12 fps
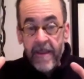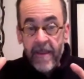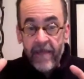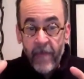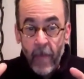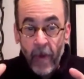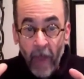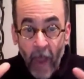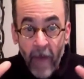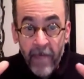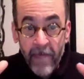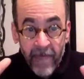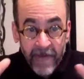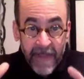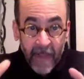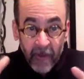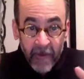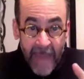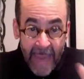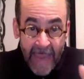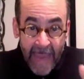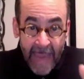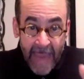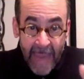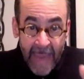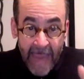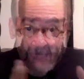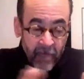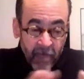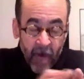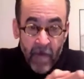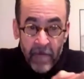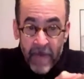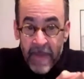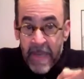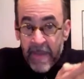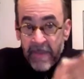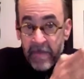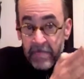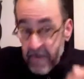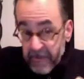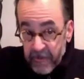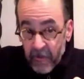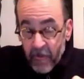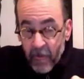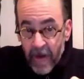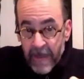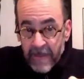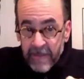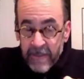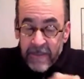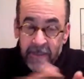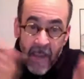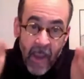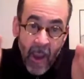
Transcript: if you will, of Fidel Castro from the missile crisis.